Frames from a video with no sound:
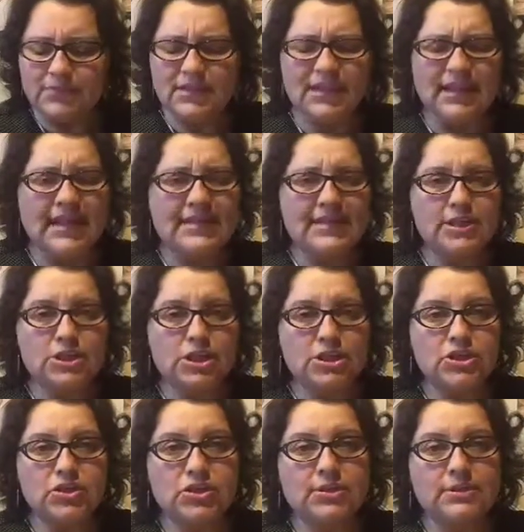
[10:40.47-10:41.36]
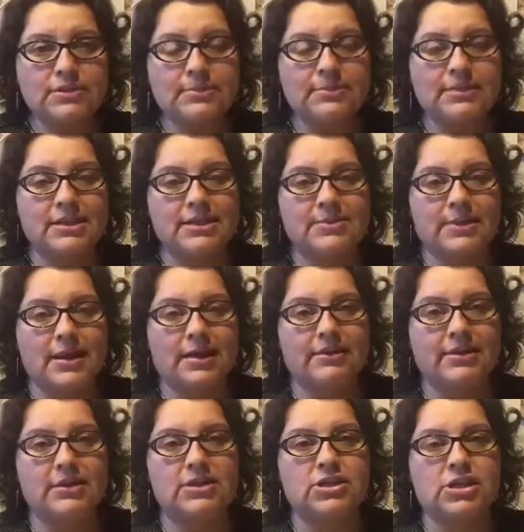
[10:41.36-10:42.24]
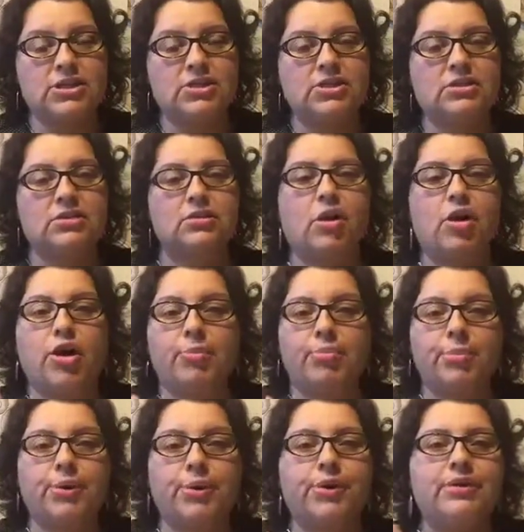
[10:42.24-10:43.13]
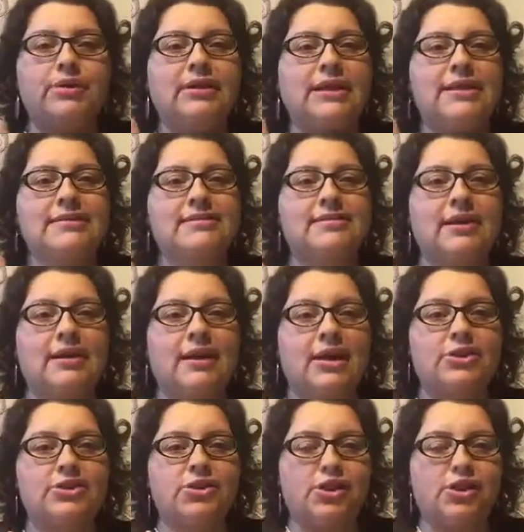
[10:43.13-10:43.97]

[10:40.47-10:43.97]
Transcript: Indigestion, sometimes we have indigestion, heartburn, things of that nature.